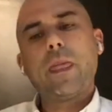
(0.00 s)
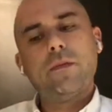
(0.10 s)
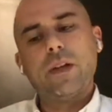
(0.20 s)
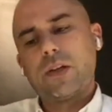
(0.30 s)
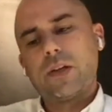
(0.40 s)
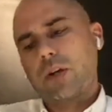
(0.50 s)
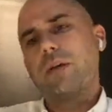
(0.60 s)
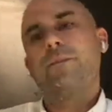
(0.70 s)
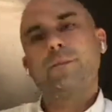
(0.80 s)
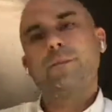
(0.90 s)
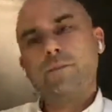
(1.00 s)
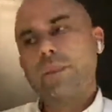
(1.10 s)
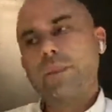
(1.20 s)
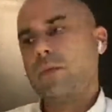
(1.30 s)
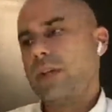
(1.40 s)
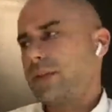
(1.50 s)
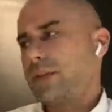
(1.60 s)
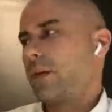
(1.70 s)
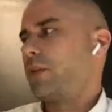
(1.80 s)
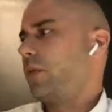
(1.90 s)
finished our
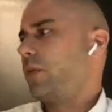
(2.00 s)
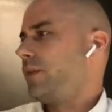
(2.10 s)
research.